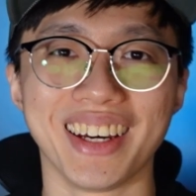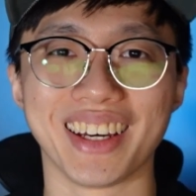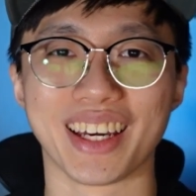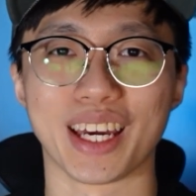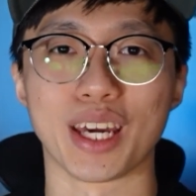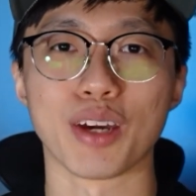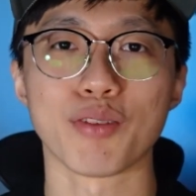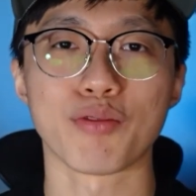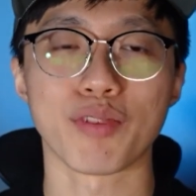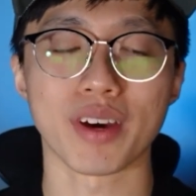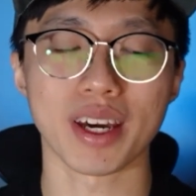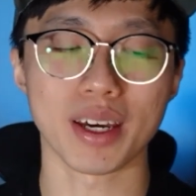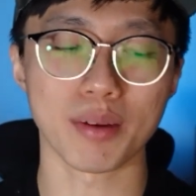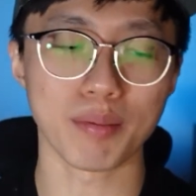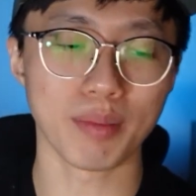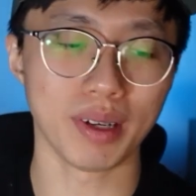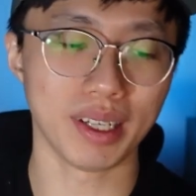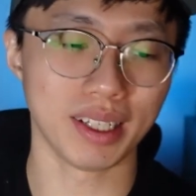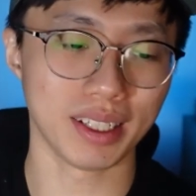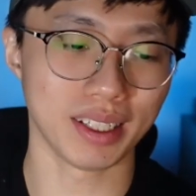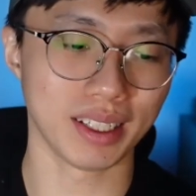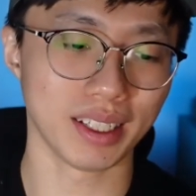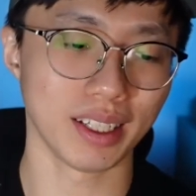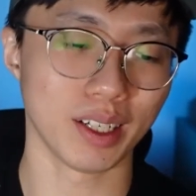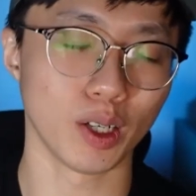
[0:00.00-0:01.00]
Hey fam,
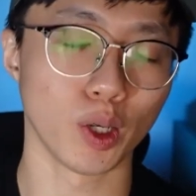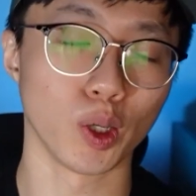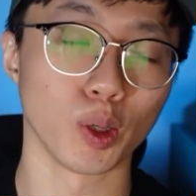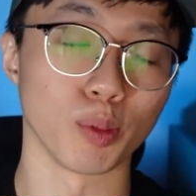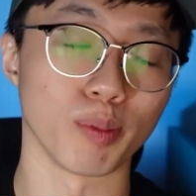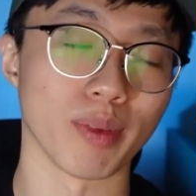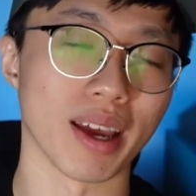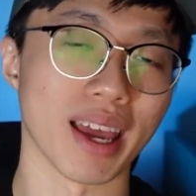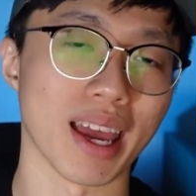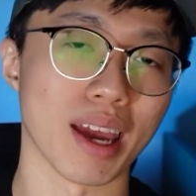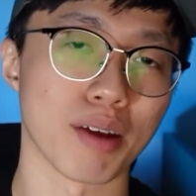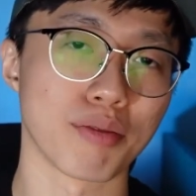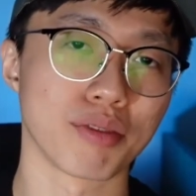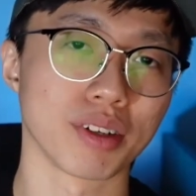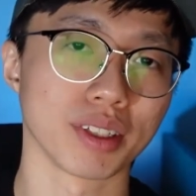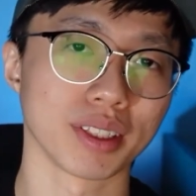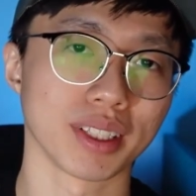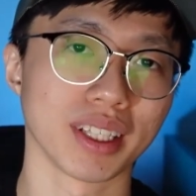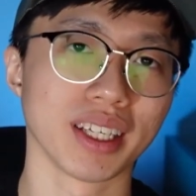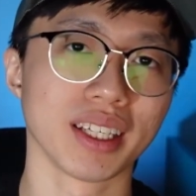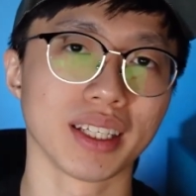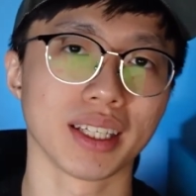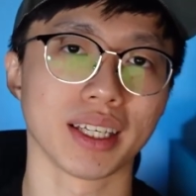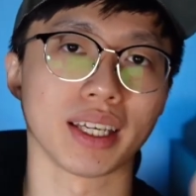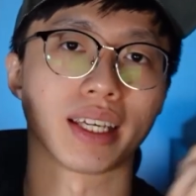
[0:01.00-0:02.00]
hope
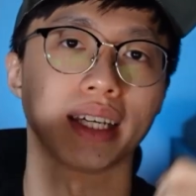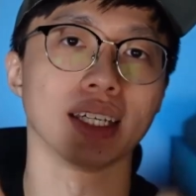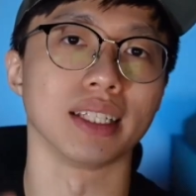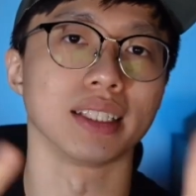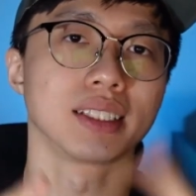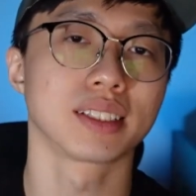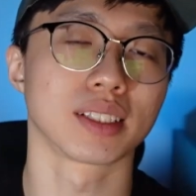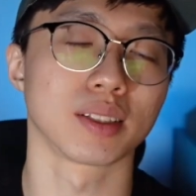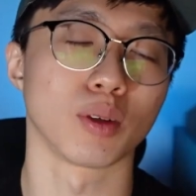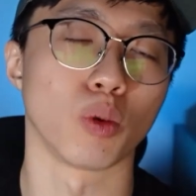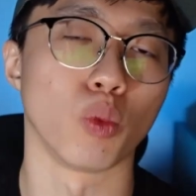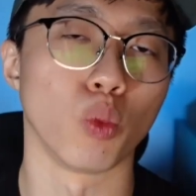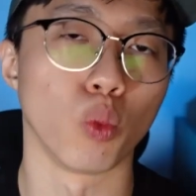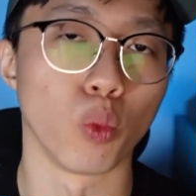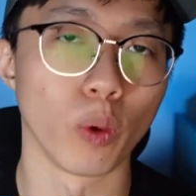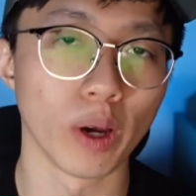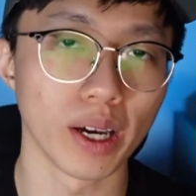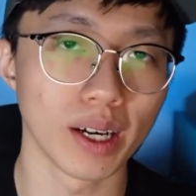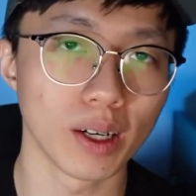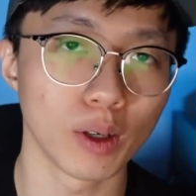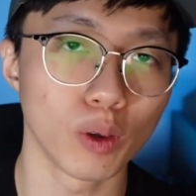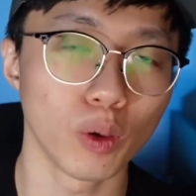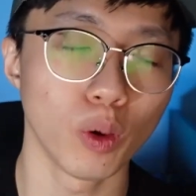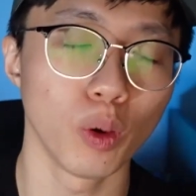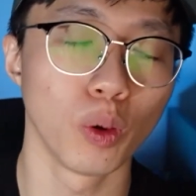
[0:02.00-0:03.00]
everything is
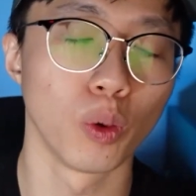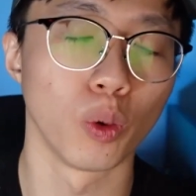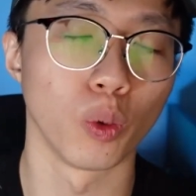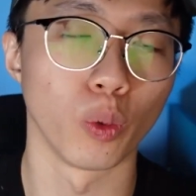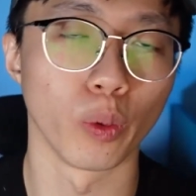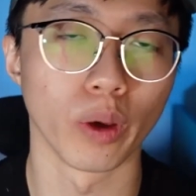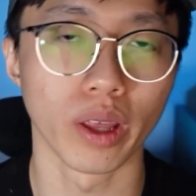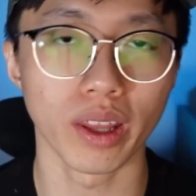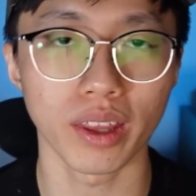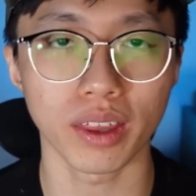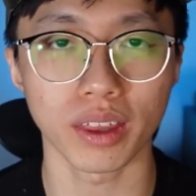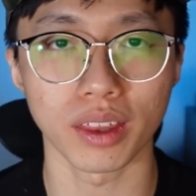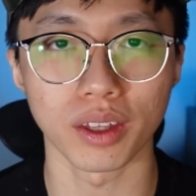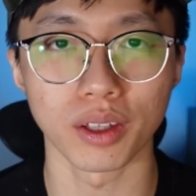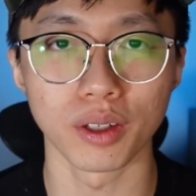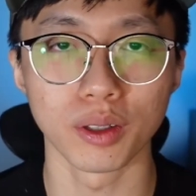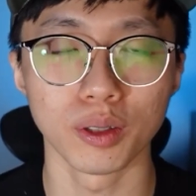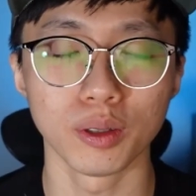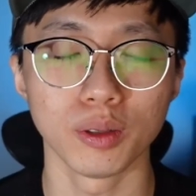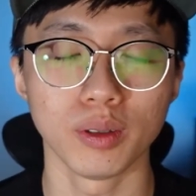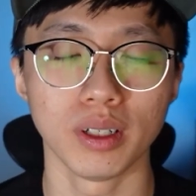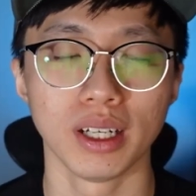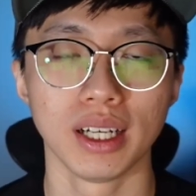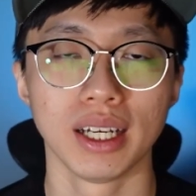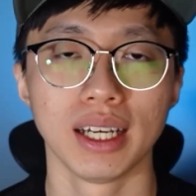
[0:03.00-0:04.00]
well with
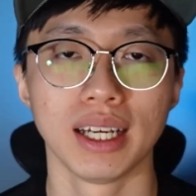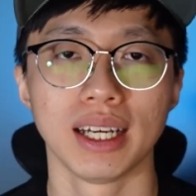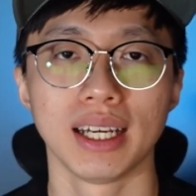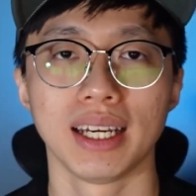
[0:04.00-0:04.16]
you.